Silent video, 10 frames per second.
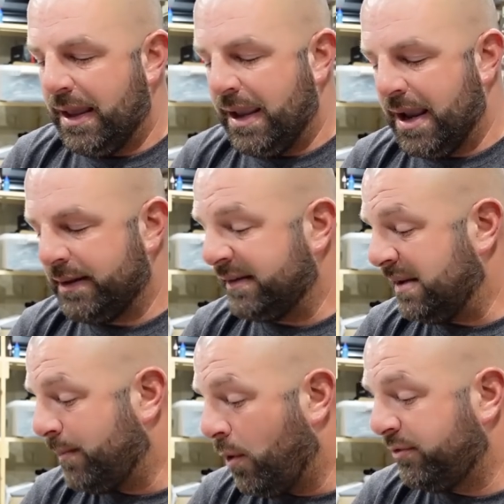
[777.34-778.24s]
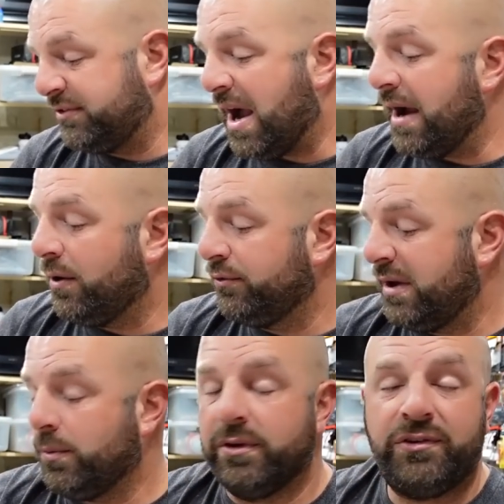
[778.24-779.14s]
And like I said, both styles.
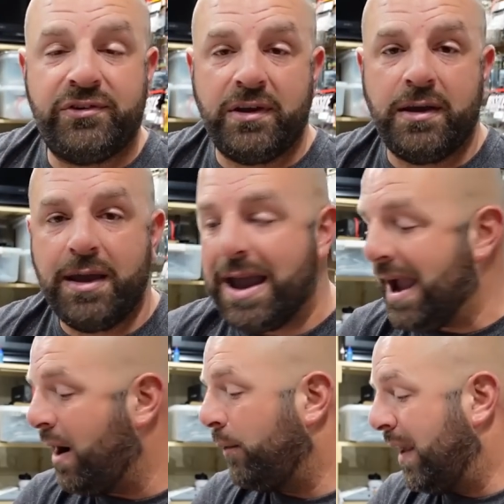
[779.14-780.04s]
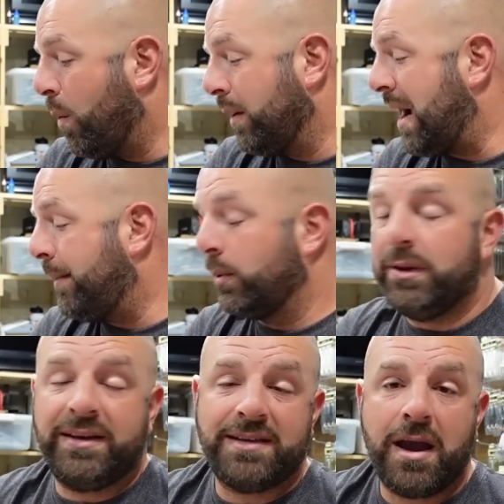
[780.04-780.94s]
And we'll just see how they work out. But
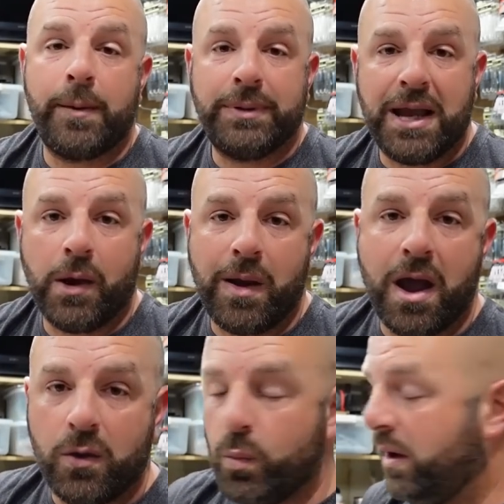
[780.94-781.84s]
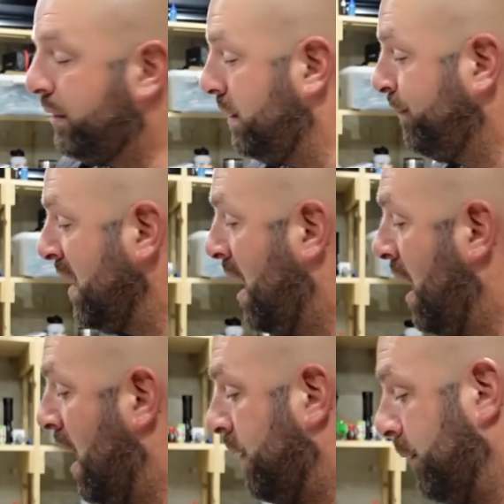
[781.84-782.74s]
really excited to play around with
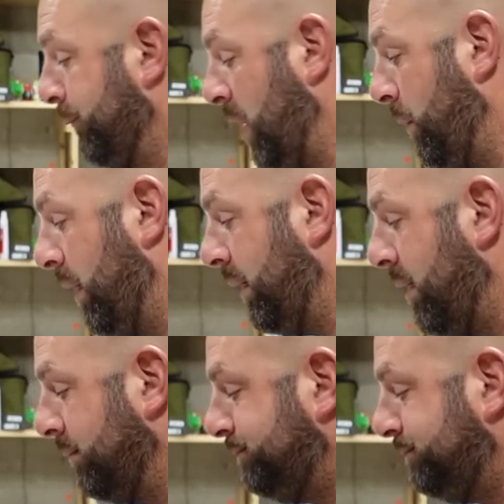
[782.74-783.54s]
the free rig.